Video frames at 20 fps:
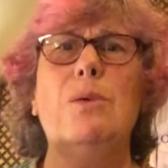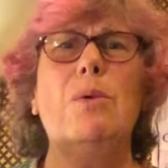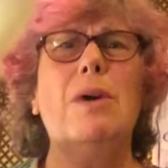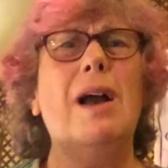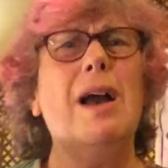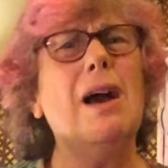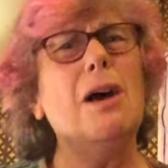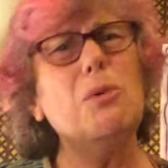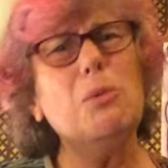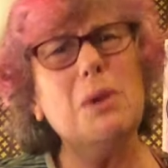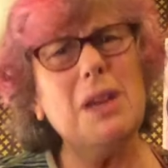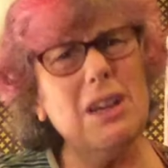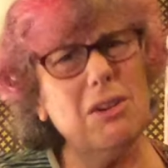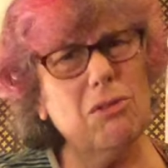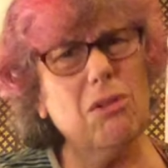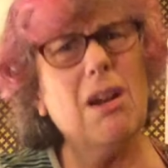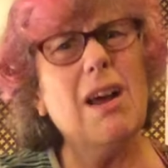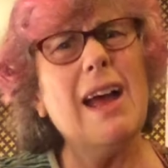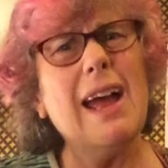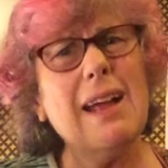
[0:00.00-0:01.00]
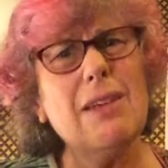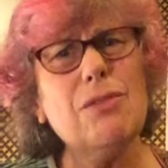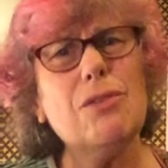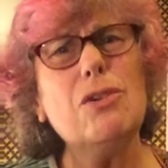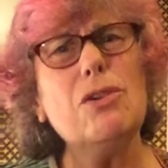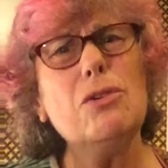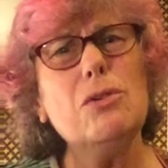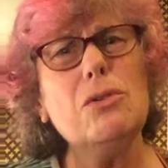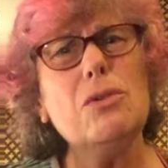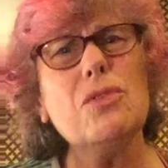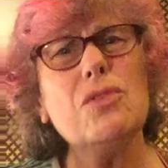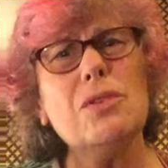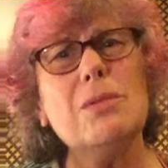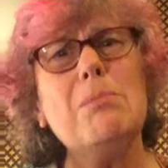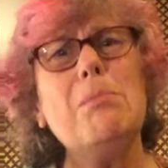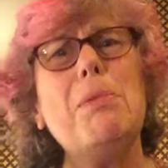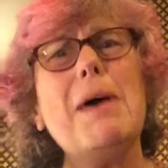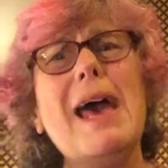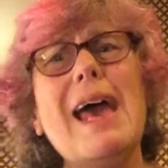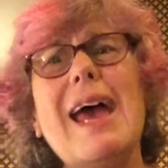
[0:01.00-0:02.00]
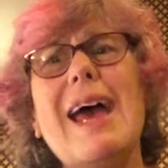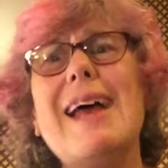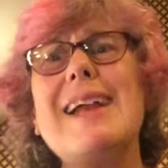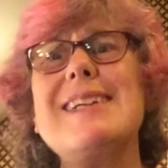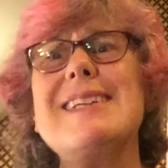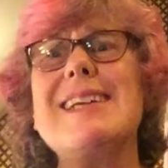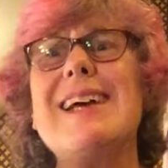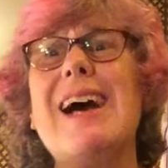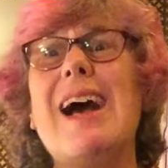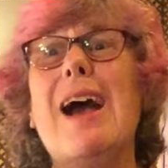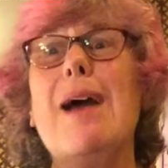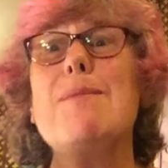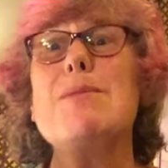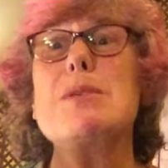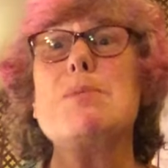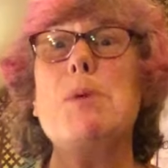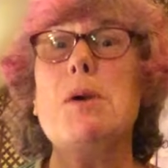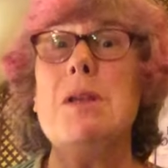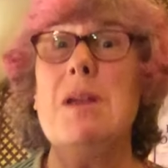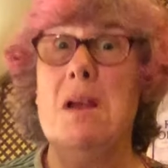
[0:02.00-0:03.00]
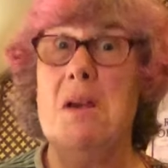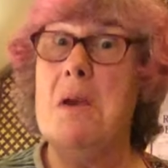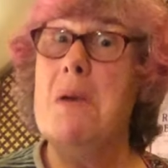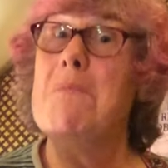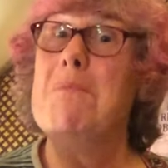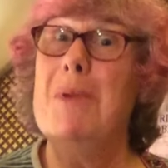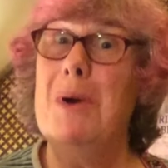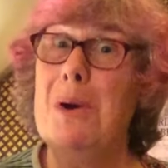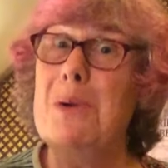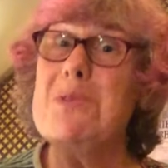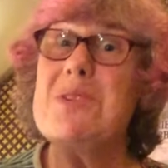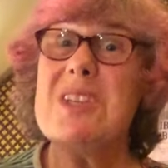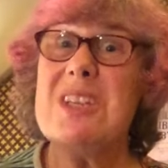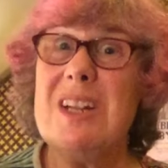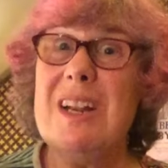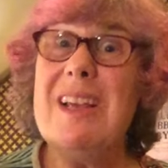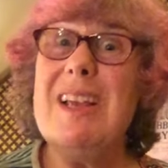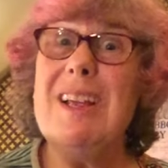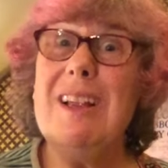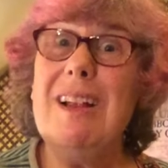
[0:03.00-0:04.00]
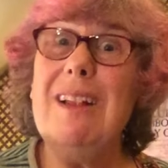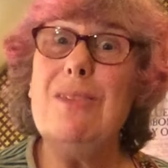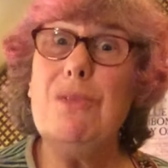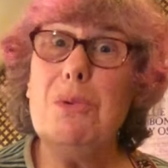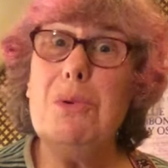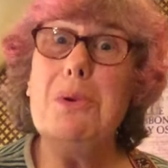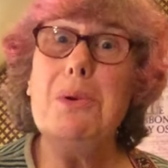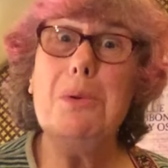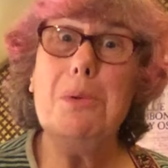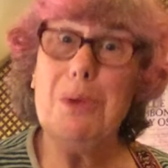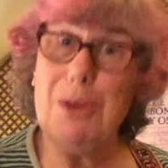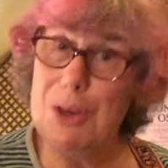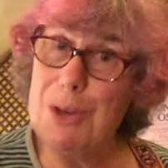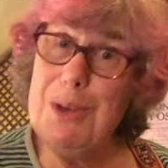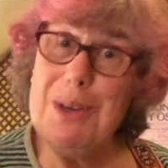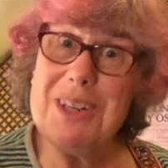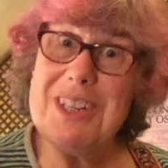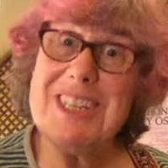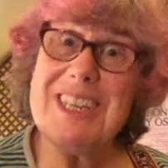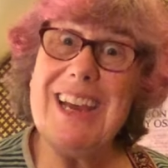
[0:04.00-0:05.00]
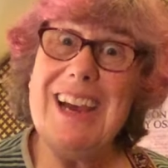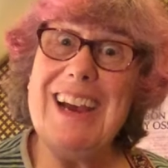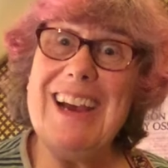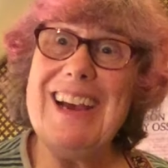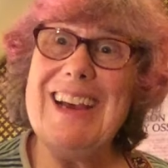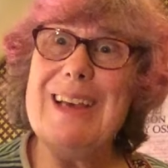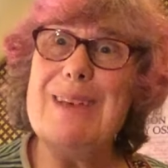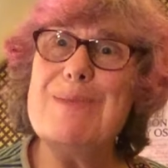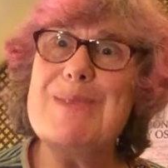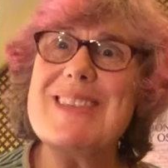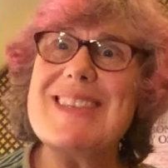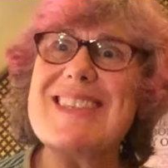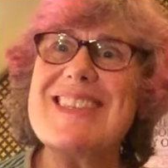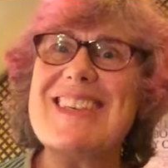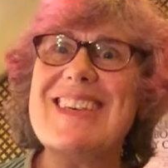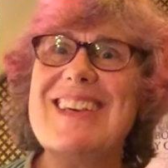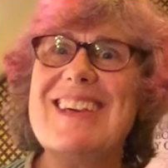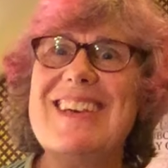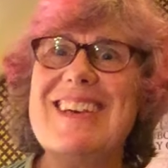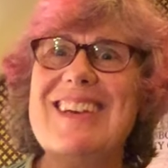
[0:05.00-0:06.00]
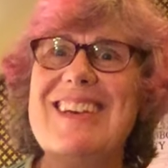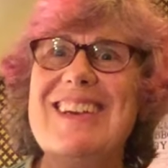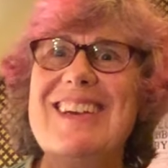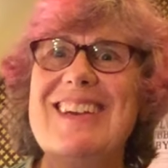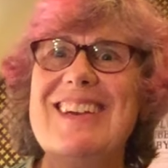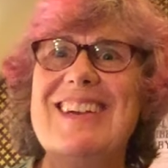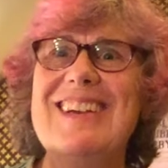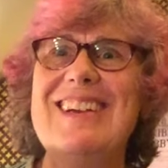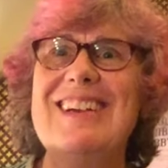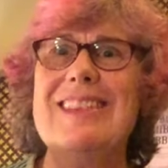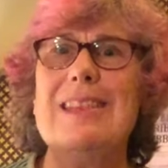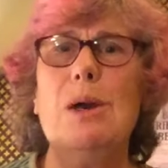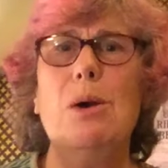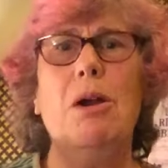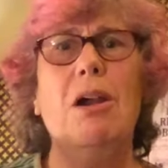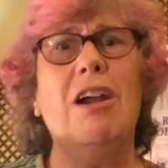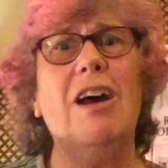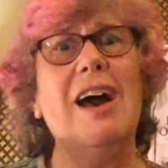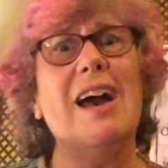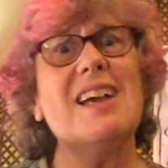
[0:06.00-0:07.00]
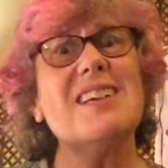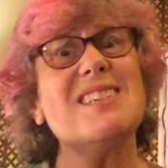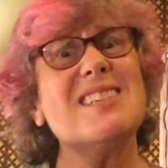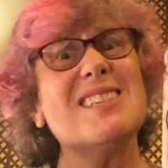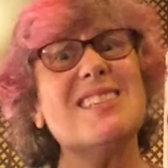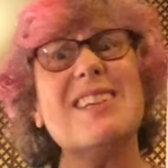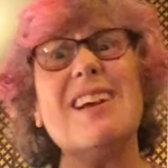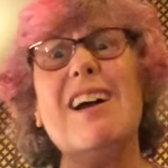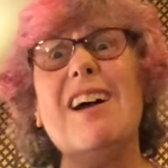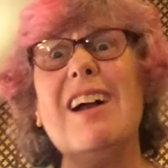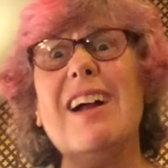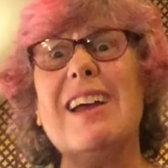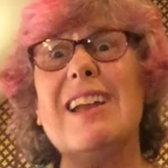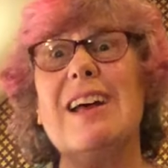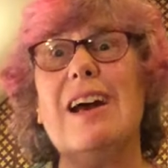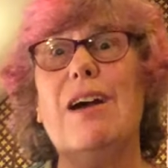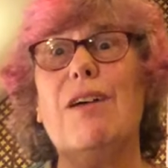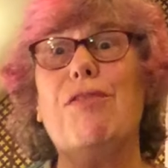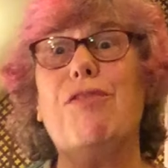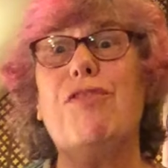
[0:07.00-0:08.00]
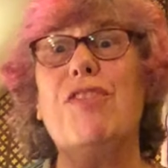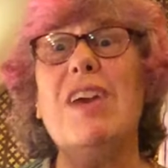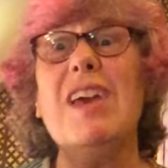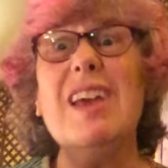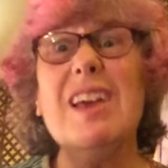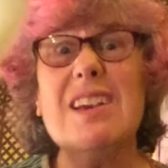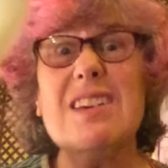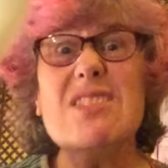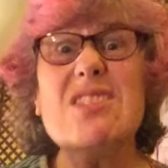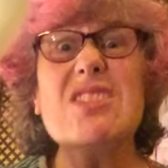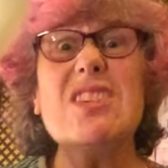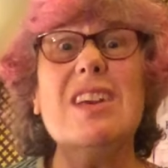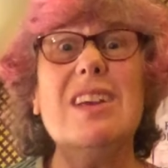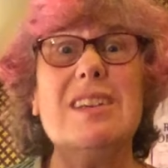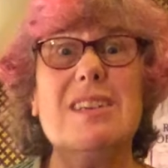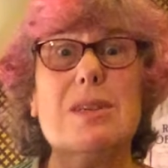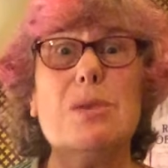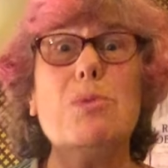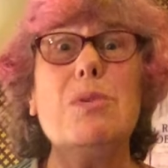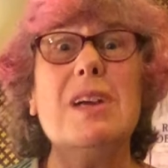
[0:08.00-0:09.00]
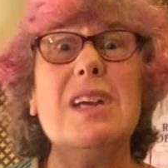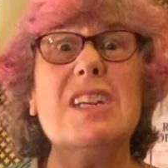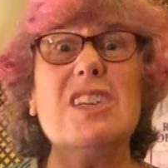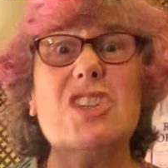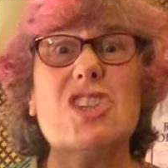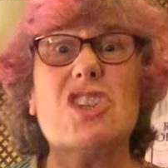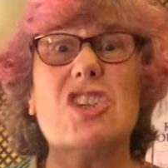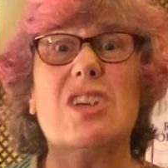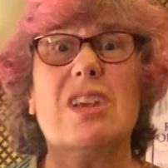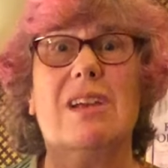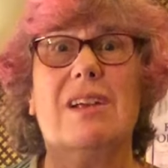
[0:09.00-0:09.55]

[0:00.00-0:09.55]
Well, we'd rang through some bad times, but mostly through good times. Though our eyes stung and our fingers did twitch,